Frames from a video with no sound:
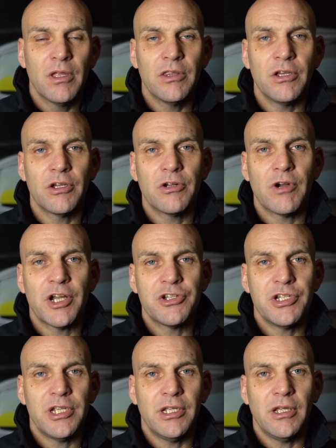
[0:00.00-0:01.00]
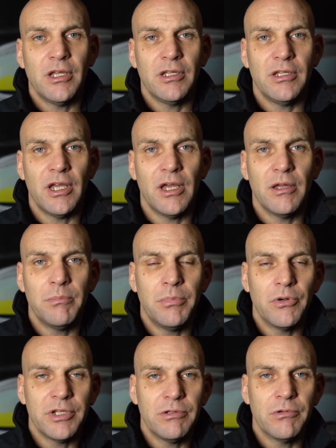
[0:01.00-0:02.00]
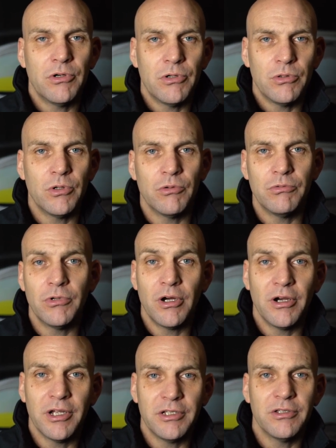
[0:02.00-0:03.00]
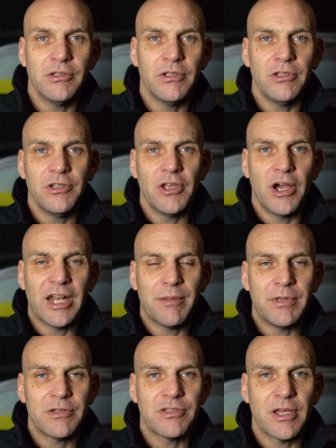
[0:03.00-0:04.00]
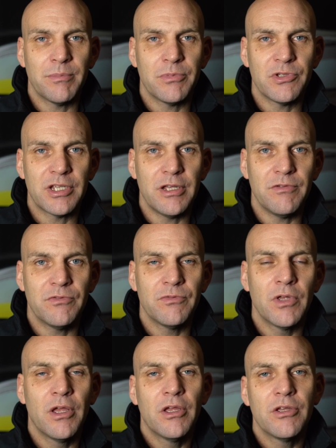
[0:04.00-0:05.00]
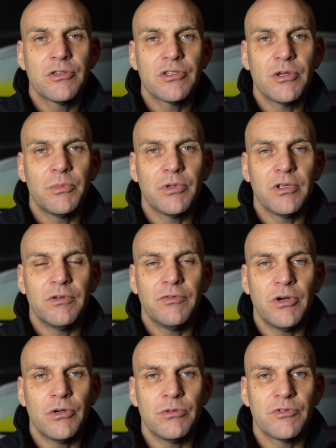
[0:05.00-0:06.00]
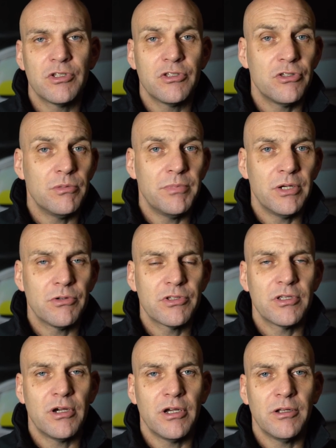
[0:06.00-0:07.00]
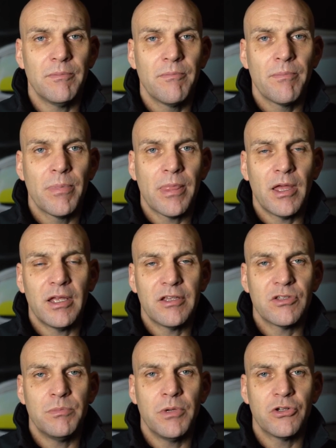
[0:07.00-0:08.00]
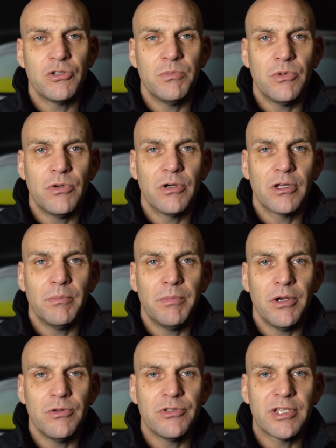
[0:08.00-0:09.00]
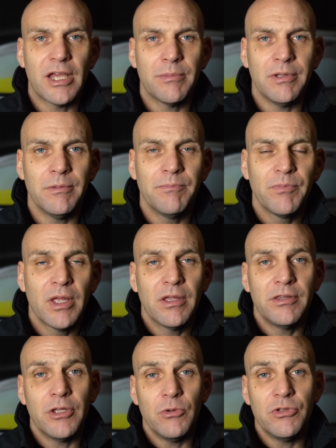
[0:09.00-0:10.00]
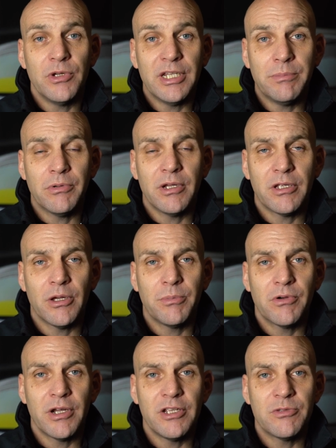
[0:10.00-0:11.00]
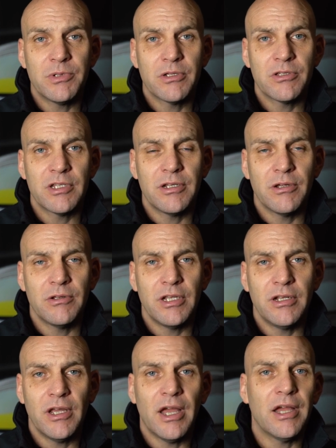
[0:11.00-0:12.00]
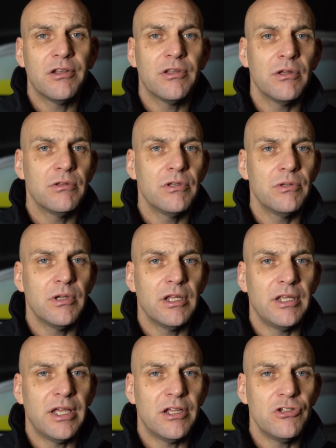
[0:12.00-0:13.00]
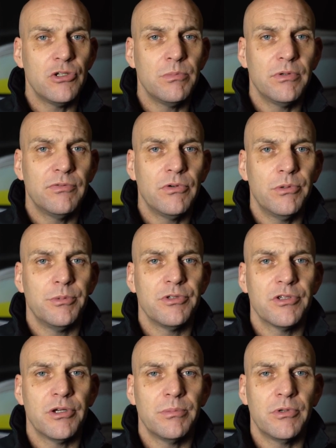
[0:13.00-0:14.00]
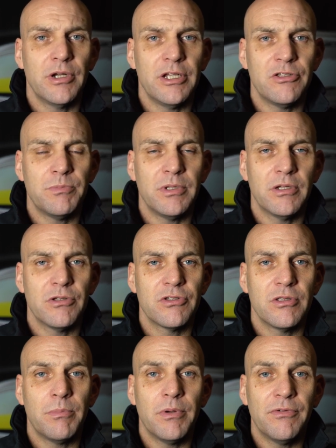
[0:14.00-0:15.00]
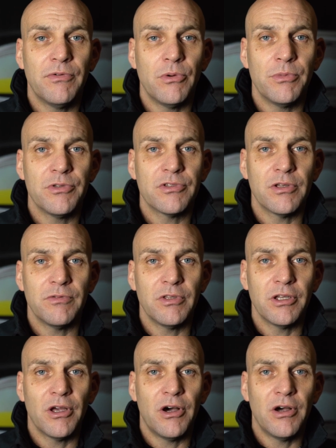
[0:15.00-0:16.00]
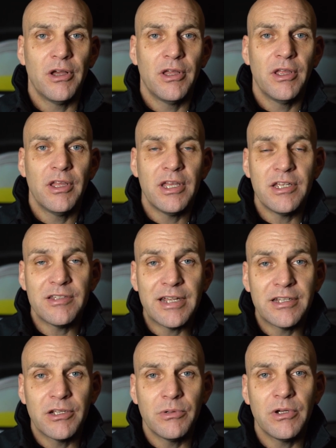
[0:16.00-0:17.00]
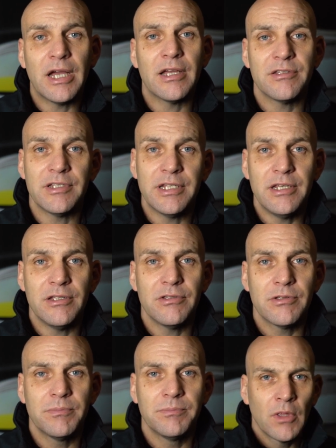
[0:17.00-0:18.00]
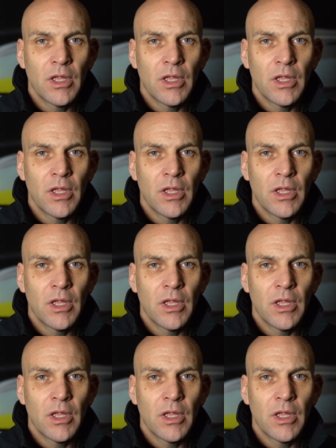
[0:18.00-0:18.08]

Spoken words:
The crashy yet body roll ride that the dynamic dampers give. Someone evolves to Bilstein and gets a much more composed cabin. Don't do any brake upgrades because they don't need it, and don't do any engine performance upgrades because the performance of the car is adequate as it is.